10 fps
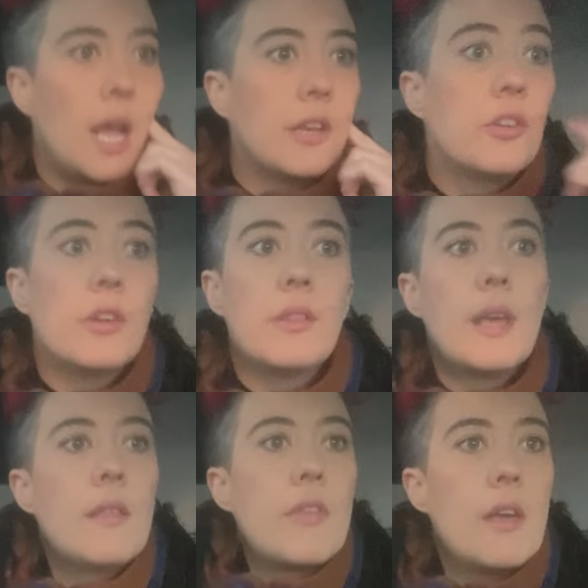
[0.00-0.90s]
and you know,
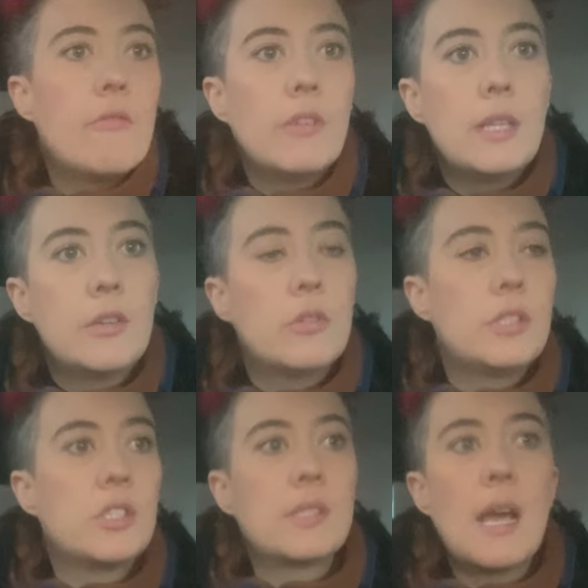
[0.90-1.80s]
they're really
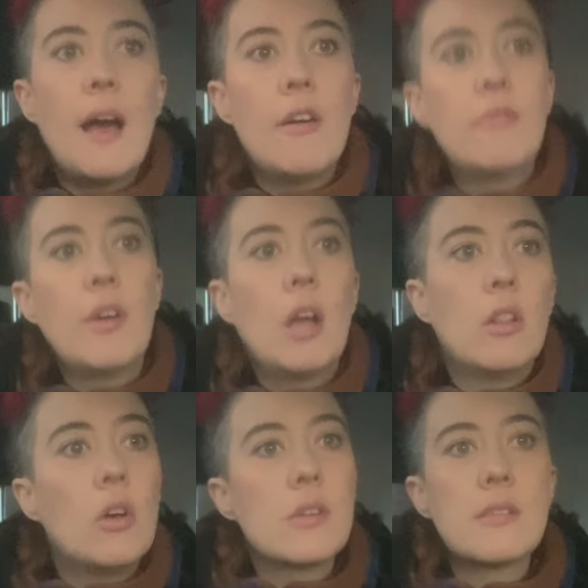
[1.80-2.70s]
good just to have
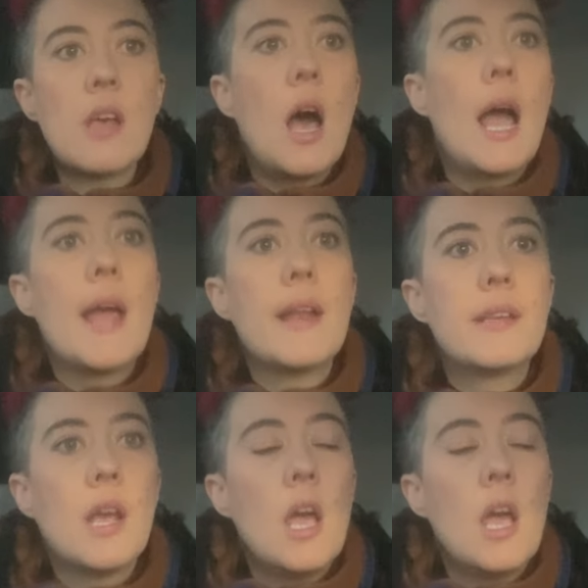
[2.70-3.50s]
alongside.